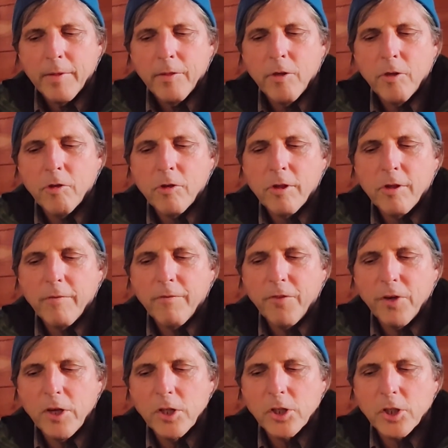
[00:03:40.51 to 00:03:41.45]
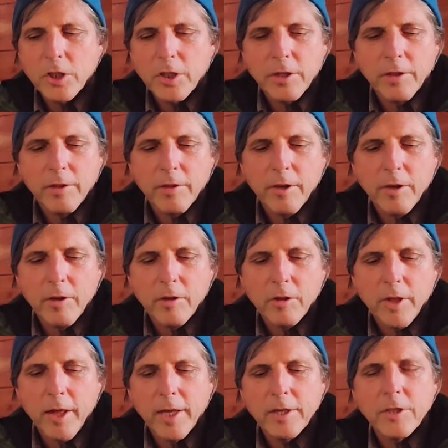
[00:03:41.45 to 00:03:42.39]
this division that
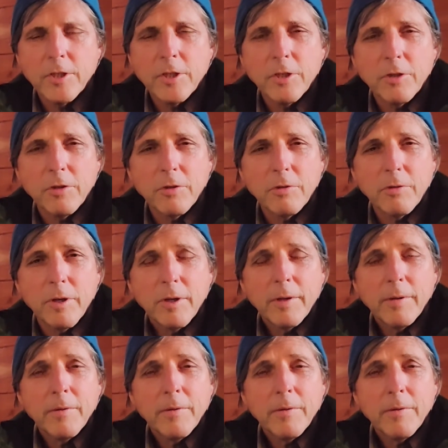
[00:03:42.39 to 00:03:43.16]
has led to,